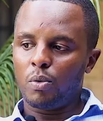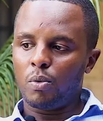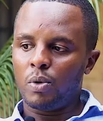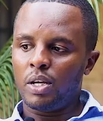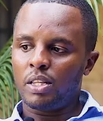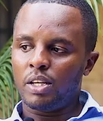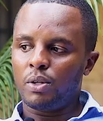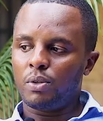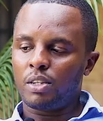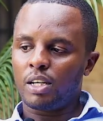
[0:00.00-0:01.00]
We, the
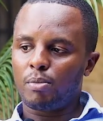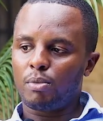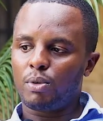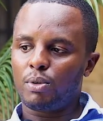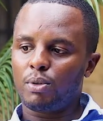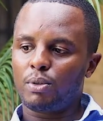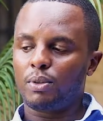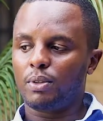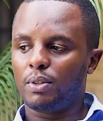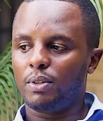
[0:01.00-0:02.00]
youth, are
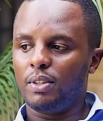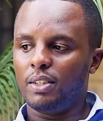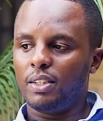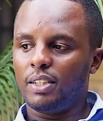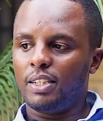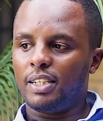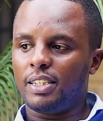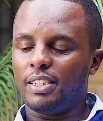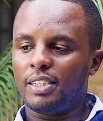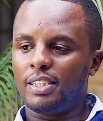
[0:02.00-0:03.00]
more,
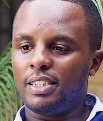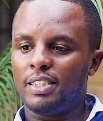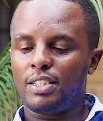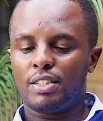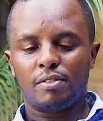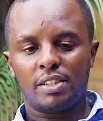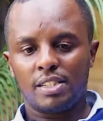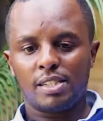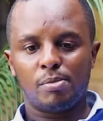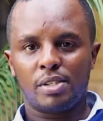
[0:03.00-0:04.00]
and uh, this is a very
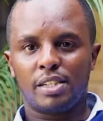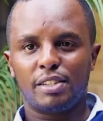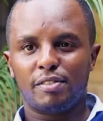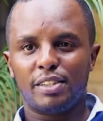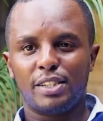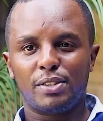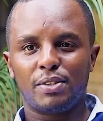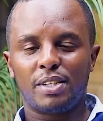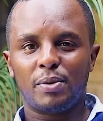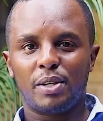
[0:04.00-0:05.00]
subjective thing to
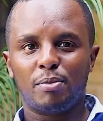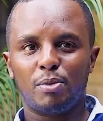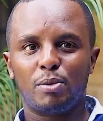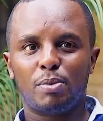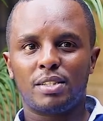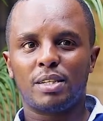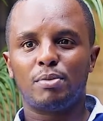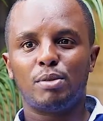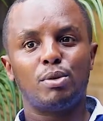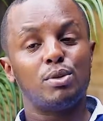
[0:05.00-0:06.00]
say, we are more
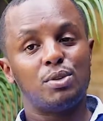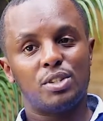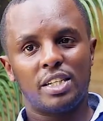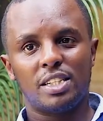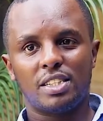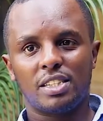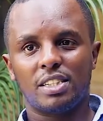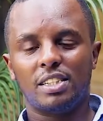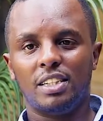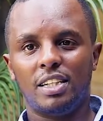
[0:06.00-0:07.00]
perceptible to change.
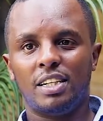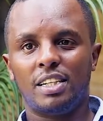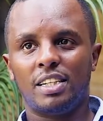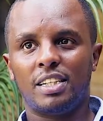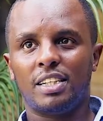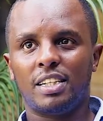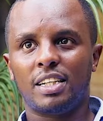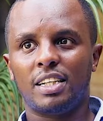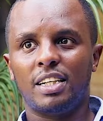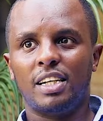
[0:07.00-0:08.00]
And uh,
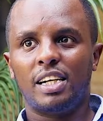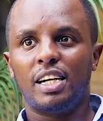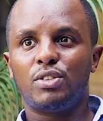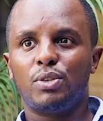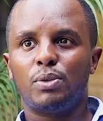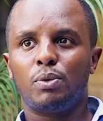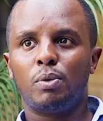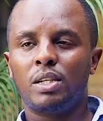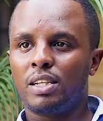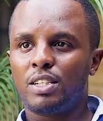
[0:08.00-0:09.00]
as you could
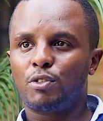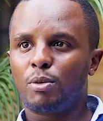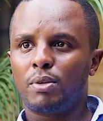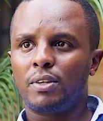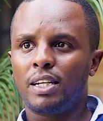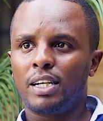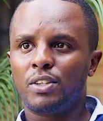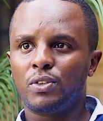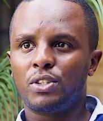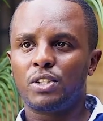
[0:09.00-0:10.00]
witness from our
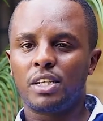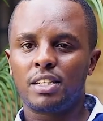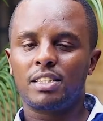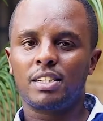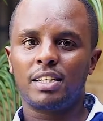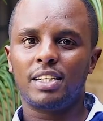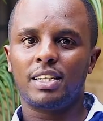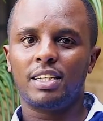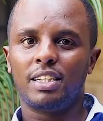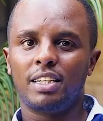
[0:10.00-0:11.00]
lounge
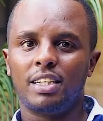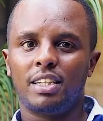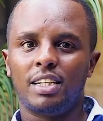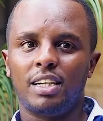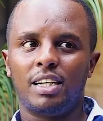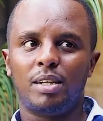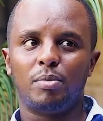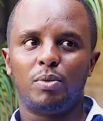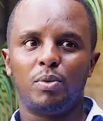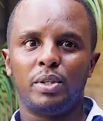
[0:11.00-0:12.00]
yesterday,
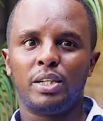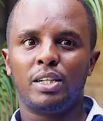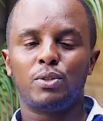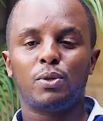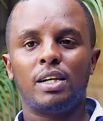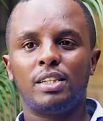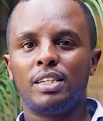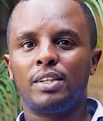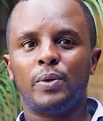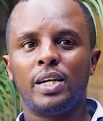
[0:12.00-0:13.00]
um, we also
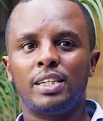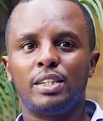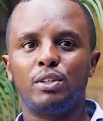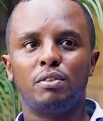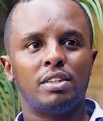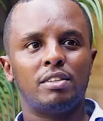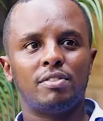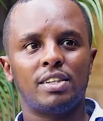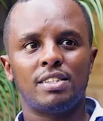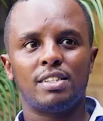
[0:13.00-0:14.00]
handed, we handed over the
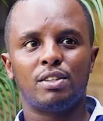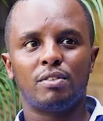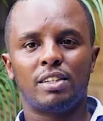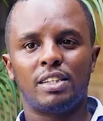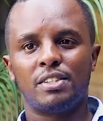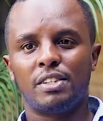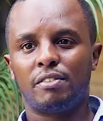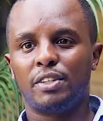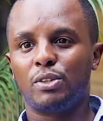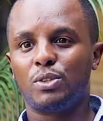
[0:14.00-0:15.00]
first set of electric
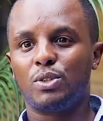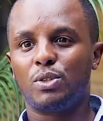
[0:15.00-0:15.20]
vehicles